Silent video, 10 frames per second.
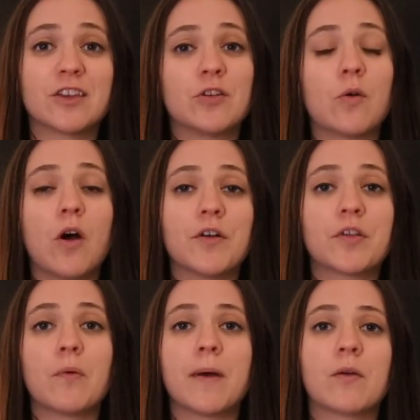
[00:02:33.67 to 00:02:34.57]
you
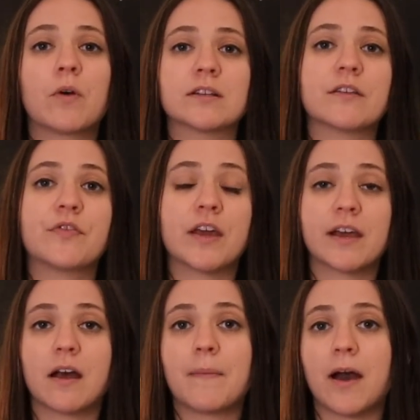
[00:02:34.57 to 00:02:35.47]
also might want to
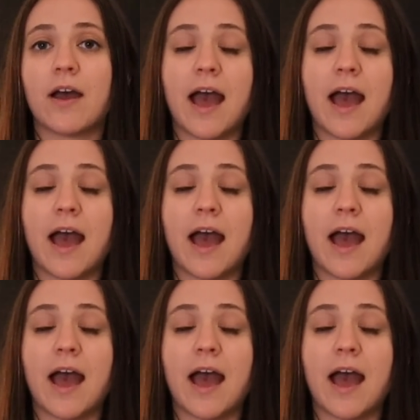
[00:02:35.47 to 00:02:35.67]
think about